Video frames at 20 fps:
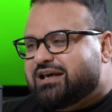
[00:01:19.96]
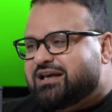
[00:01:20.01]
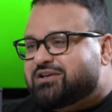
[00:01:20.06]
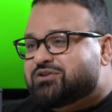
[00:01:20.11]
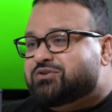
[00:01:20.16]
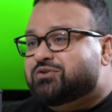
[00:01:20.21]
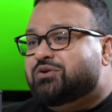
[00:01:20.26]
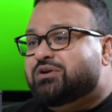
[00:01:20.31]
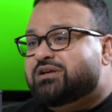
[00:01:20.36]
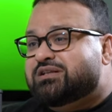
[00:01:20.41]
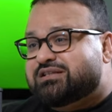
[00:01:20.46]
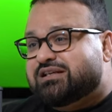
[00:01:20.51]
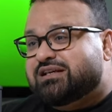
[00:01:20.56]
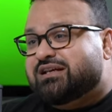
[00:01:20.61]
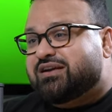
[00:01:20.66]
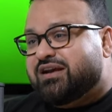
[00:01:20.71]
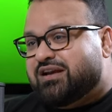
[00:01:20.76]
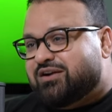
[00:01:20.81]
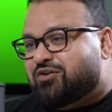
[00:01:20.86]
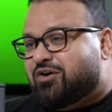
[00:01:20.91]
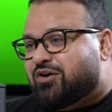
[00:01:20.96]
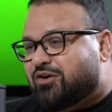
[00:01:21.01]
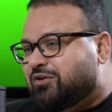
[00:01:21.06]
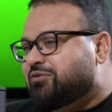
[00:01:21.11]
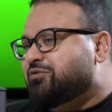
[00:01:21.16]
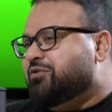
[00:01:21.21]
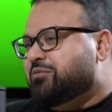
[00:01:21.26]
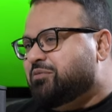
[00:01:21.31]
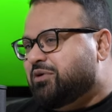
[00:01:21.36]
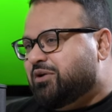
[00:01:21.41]
So it's a great honor
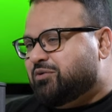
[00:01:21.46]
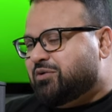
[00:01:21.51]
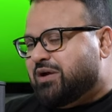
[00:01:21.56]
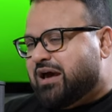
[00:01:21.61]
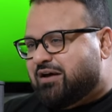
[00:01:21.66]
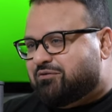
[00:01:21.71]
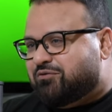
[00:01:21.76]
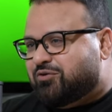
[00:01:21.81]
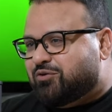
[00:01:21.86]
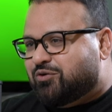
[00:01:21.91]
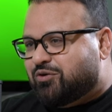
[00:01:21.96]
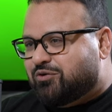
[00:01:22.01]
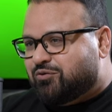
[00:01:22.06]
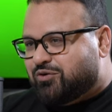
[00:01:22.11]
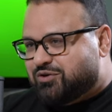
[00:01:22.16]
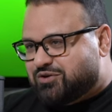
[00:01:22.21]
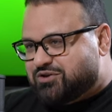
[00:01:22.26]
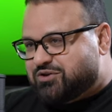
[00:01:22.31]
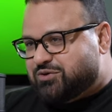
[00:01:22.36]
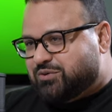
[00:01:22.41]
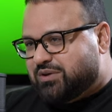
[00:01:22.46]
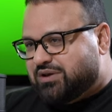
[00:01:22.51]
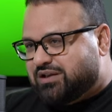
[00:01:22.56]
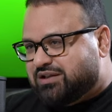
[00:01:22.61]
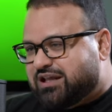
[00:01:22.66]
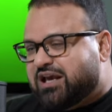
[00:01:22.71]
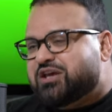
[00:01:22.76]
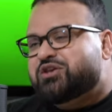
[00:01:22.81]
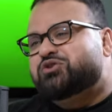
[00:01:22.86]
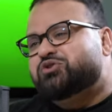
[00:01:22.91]
for me to have you on What's Stew-ing.
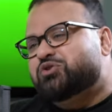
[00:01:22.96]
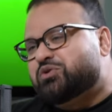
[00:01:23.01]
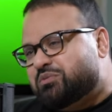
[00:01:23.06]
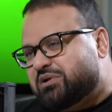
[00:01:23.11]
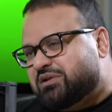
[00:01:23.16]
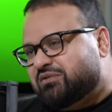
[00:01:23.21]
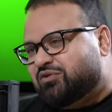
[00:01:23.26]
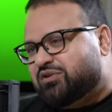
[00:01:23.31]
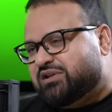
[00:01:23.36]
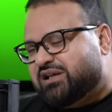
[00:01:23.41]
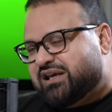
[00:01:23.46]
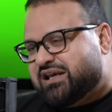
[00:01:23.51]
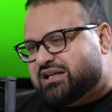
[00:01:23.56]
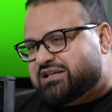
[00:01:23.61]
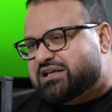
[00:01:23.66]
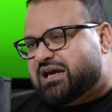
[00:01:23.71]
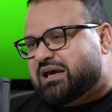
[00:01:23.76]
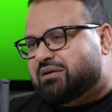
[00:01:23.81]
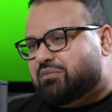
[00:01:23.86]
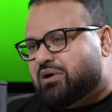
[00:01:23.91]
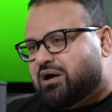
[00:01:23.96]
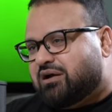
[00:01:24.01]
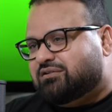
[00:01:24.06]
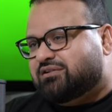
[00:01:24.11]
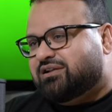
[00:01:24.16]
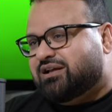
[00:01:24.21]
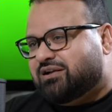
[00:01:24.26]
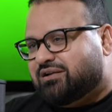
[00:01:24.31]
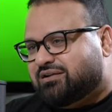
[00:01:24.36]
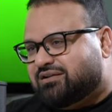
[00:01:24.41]
Thank you so much for taking time
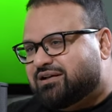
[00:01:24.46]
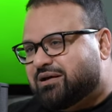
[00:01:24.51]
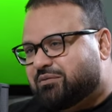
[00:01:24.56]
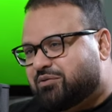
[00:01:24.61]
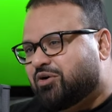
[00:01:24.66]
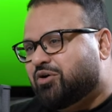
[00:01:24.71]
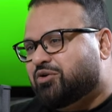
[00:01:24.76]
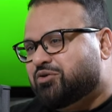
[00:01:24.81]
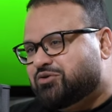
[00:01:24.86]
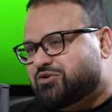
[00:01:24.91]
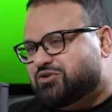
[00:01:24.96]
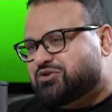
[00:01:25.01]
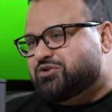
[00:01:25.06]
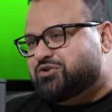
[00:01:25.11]
out and coming onto the